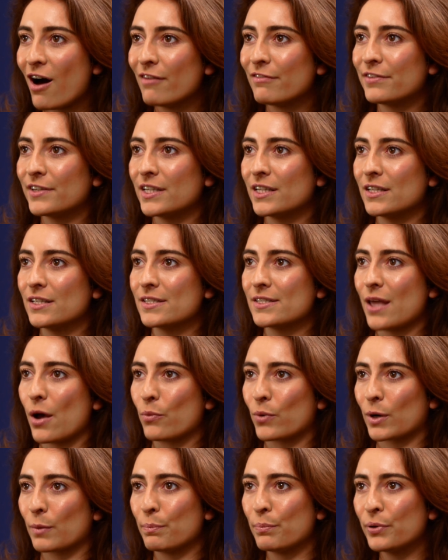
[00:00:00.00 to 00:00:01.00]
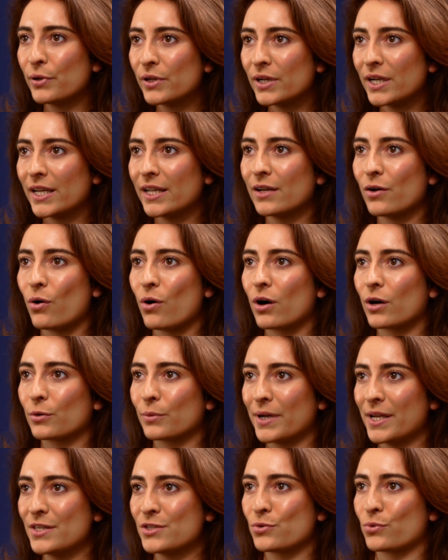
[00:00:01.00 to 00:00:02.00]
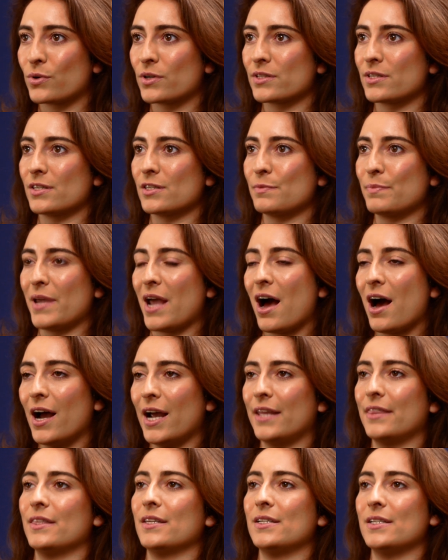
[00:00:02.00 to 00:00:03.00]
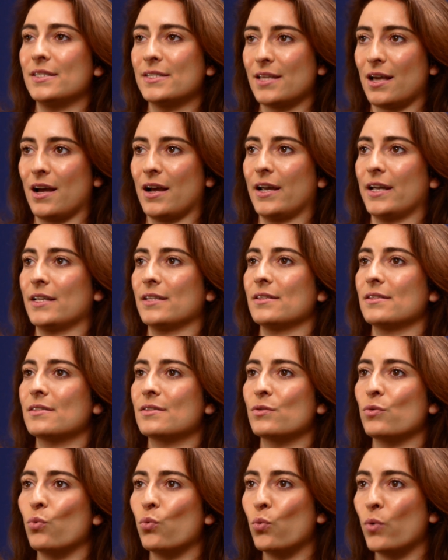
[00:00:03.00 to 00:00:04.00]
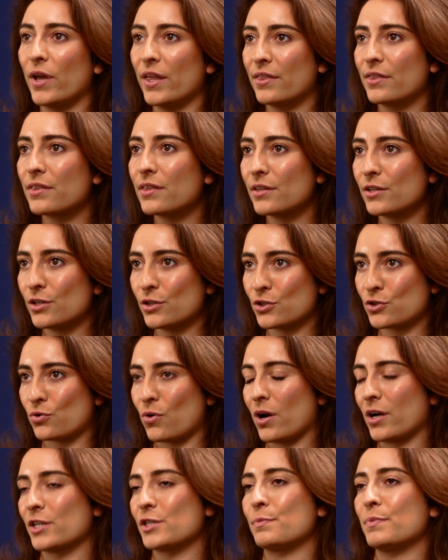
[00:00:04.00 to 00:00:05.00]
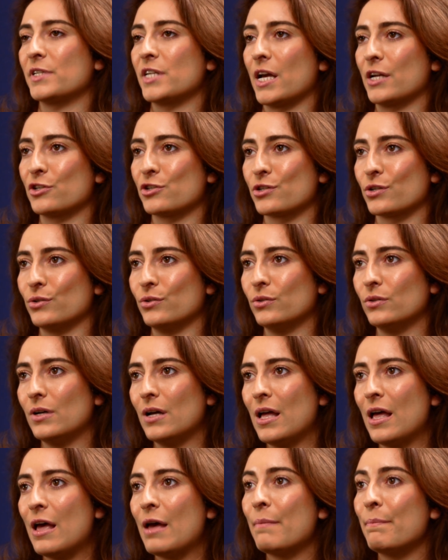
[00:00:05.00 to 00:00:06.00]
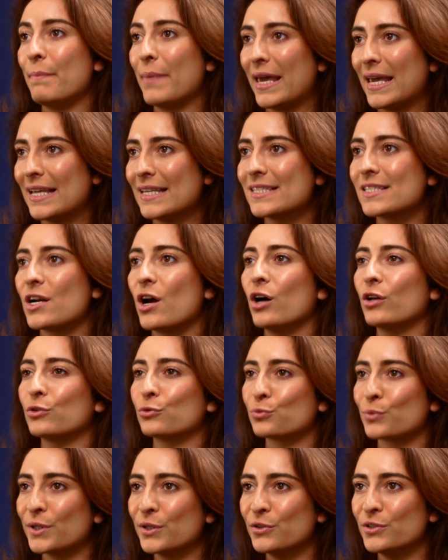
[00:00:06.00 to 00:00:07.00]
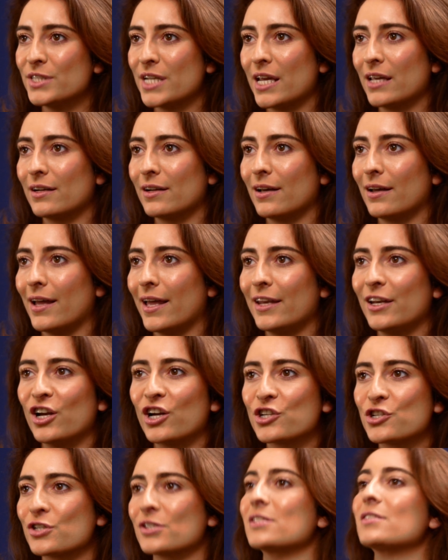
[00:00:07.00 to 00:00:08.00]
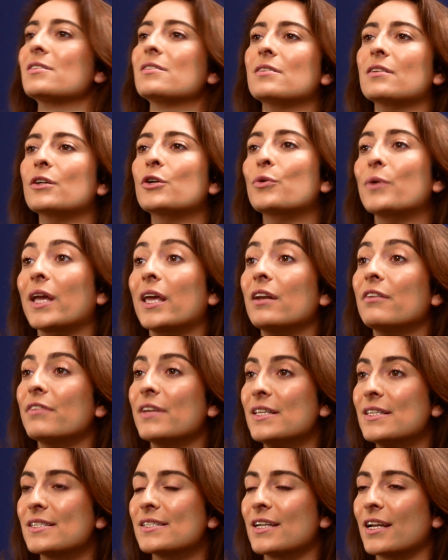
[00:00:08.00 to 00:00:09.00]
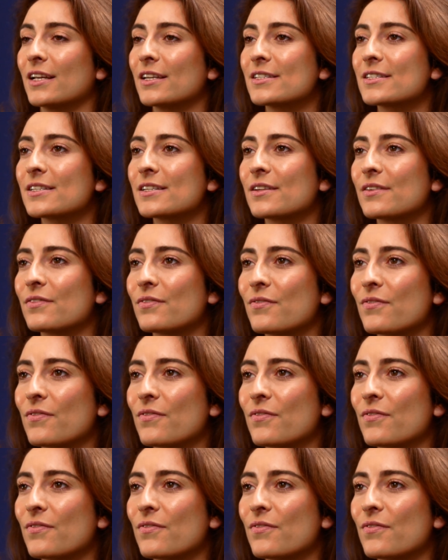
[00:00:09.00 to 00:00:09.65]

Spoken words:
confidence that we're putting our resources behind the designs with the strongest potential based on real data and not just creative instinct.